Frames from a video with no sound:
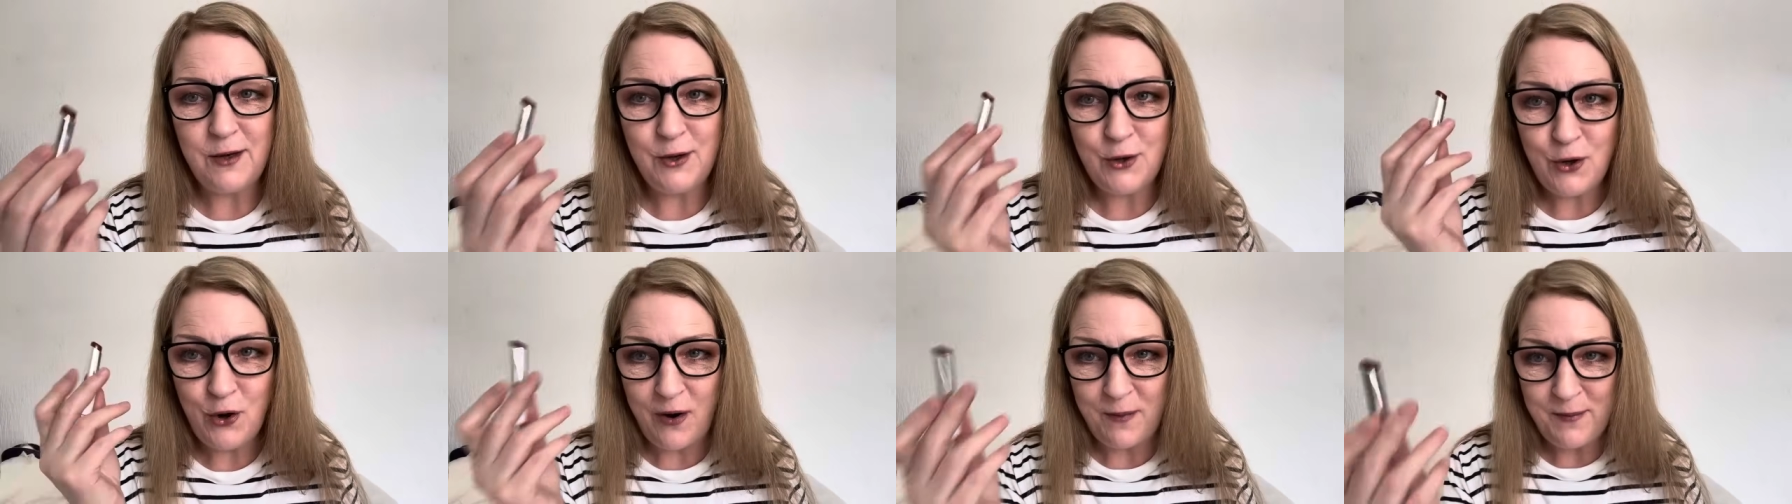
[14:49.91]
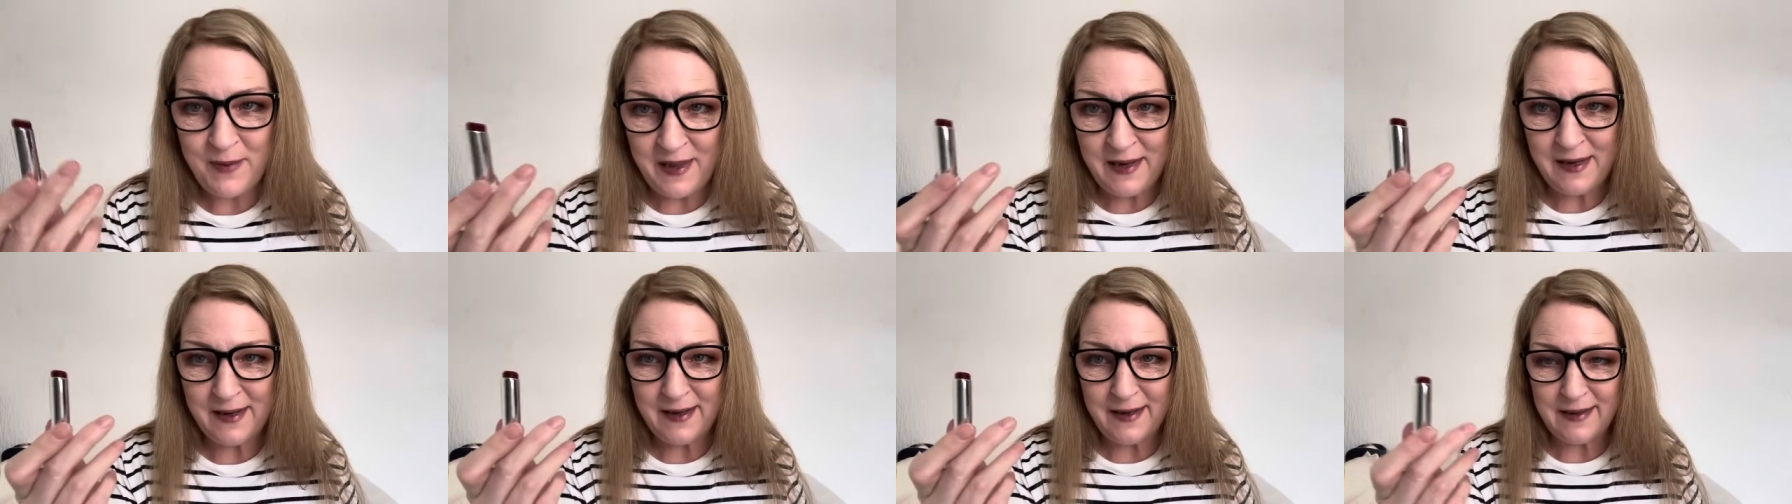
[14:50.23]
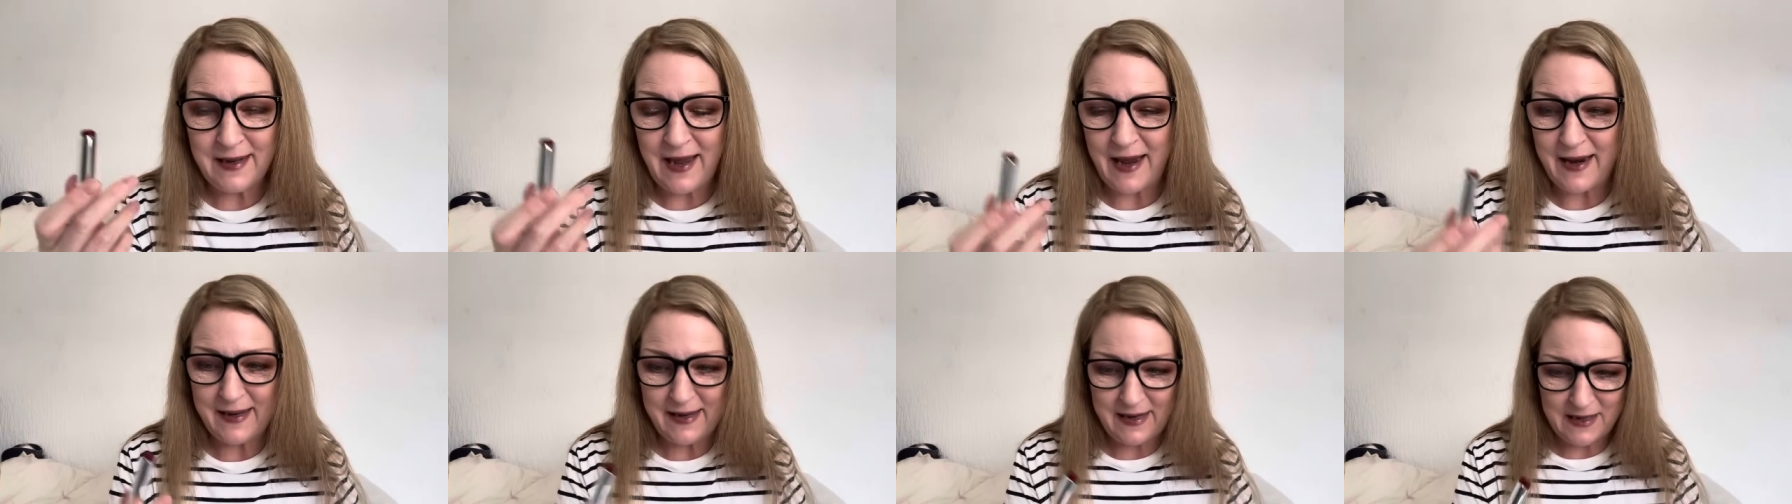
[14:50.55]
know what I mean? I
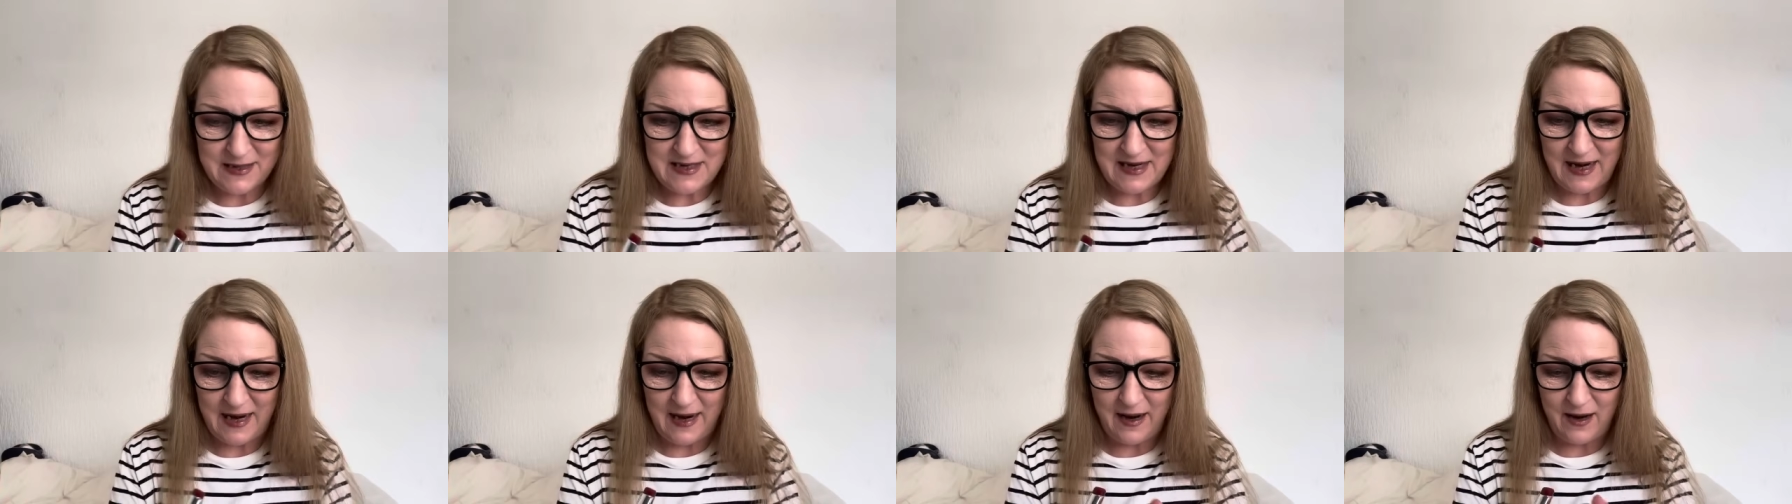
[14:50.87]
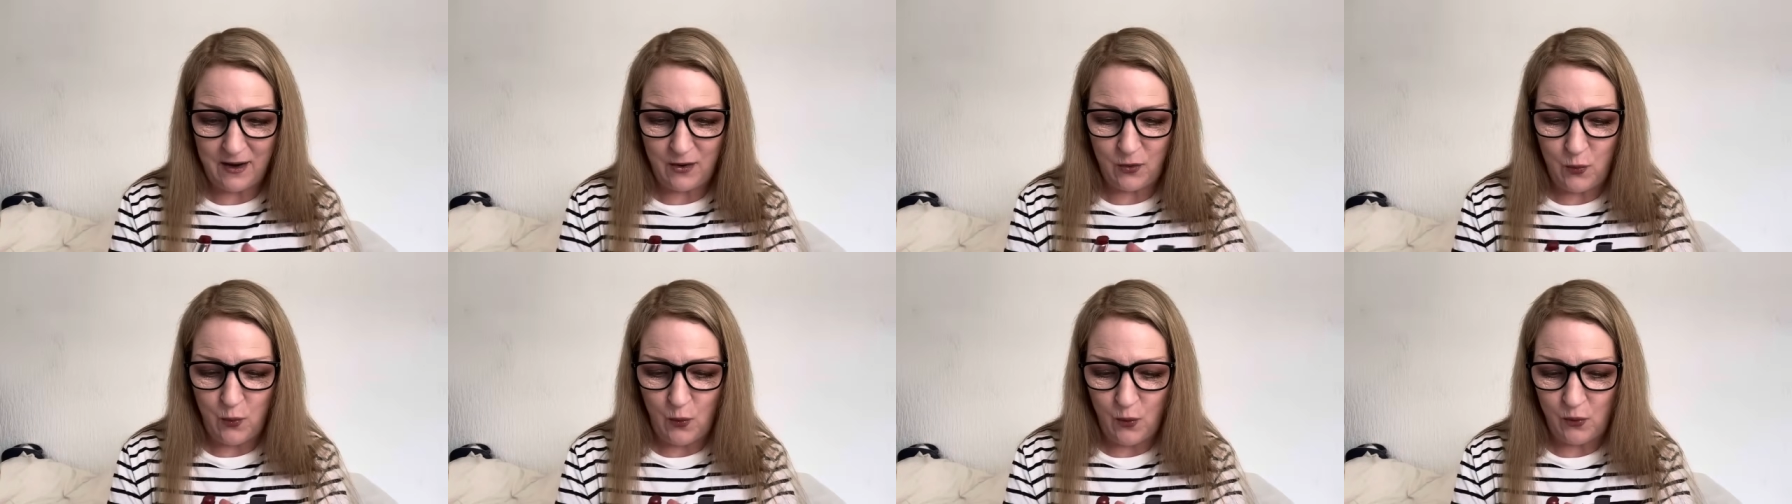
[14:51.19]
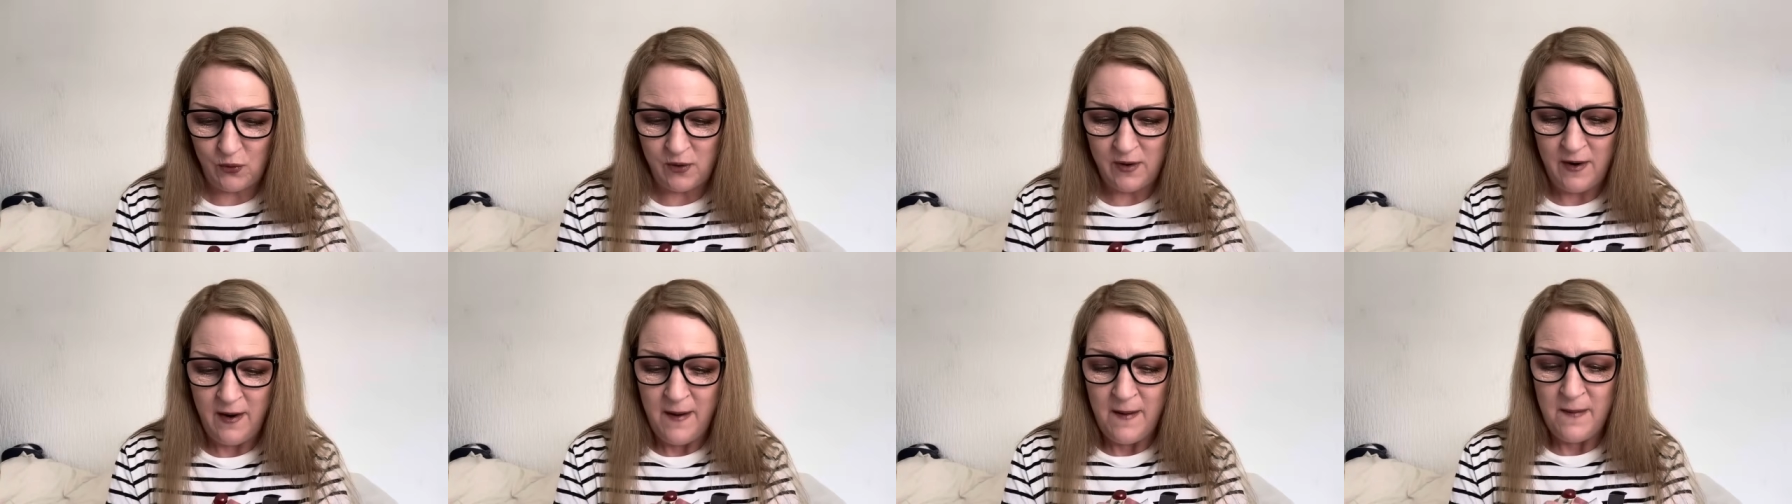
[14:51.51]
like a dark one.